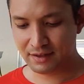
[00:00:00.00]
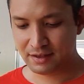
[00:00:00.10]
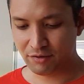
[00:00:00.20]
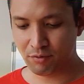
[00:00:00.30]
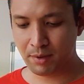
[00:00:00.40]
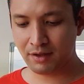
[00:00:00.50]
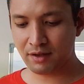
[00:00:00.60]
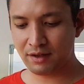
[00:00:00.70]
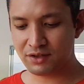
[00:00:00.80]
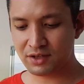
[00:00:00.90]
The remainder
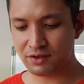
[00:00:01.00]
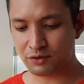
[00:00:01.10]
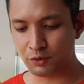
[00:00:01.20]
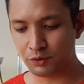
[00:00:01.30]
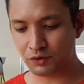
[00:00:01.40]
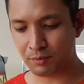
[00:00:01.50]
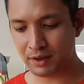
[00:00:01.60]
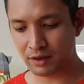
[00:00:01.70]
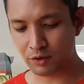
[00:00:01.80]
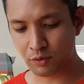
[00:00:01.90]
energy is used to
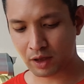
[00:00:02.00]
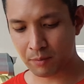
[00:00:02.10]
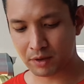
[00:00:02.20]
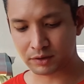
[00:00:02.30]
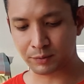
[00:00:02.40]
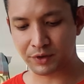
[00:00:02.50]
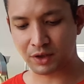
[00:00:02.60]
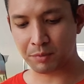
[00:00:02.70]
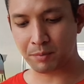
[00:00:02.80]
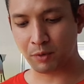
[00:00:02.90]
make a new chemical which
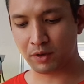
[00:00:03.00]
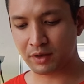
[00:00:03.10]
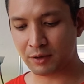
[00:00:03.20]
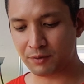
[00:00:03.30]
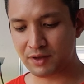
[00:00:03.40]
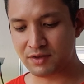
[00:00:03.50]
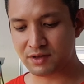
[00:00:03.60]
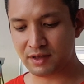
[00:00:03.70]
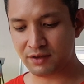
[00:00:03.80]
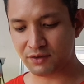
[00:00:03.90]
can be broken down
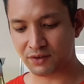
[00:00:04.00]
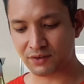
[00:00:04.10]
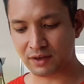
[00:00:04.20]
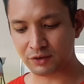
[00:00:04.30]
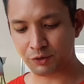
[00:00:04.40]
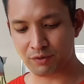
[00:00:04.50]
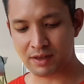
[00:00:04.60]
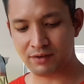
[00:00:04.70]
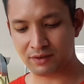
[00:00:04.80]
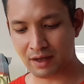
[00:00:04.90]
easily into the cells to
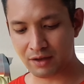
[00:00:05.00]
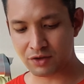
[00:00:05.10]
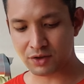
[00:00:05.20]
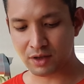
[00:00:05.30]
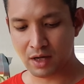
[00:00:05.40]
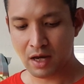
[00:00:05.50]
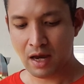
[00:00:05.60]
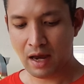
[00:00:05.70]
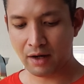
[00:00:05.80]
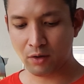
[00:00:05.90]
release the energy.
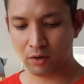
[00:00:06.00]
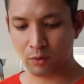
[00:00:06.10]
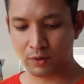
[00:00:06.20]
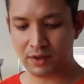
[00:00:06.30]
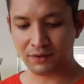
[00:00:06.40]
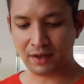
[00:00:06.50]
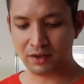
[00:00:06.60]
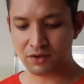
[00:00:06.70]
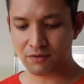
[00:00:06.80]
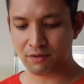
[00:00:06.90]
And not only is
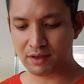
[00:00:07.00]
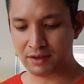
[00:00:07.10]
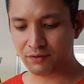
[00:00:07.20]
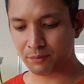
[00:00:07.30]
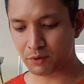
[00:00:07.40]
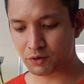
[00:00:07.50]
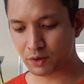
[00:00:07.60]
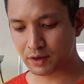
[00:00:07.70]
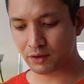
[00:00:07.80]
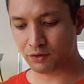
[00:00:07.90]
energy released from the
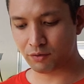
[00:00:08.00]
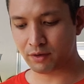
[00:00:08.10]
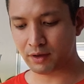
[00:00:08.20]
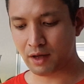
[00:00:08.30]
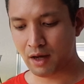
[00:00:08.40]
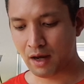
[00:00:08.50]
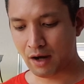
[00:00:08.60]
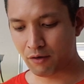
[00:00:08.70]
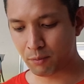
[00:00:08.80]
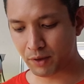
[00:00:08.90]
sugars during
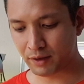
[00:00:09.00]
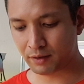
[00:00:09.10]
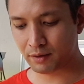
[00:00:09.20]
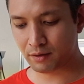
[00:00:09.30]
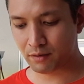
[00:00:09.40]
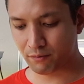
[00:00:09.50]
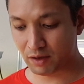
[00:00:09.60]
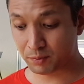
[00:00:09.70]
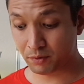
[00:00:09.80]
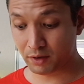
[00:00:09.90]
aerobic
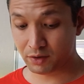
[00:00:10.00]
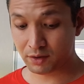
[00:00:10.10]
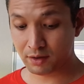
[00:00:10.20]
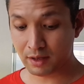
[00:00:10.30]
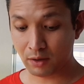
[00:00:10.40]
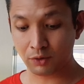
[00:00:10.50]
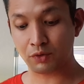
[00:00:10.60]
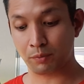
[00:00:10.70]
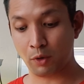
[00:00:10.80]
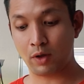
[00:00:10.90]
respiration, they are
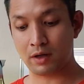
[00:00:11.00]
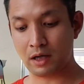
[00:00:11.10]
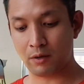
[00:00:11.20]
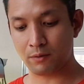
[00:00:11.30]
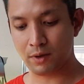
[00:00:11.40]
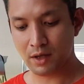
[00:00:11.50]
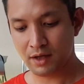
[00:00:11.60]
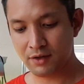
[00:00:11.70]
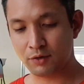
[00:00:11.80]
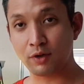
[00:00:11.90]
also broken down
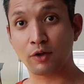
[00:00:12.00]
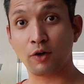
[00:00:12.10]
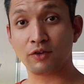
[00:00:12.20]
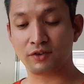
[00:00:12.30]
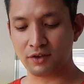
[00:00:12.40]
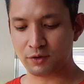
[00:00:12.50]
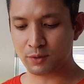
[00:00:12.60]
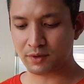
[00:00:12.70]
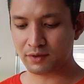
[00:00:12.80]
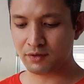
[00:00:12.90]
into the
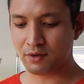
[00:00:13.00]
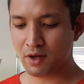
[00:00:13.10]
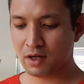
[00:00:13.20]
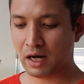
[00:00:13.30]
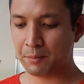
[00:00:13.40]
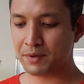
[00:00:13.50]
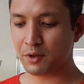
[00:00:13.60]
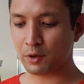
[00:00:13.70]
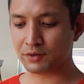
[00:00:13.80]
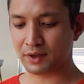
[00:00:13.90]
constituents carbon
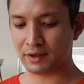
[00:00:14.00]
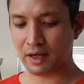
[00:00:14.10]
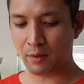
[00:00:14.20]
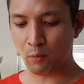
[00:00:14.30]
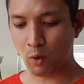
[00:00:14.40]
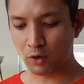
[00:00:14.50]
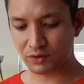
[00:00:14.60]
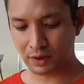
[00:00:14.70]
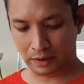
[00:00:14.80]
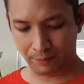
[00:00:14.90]
dioxide and water.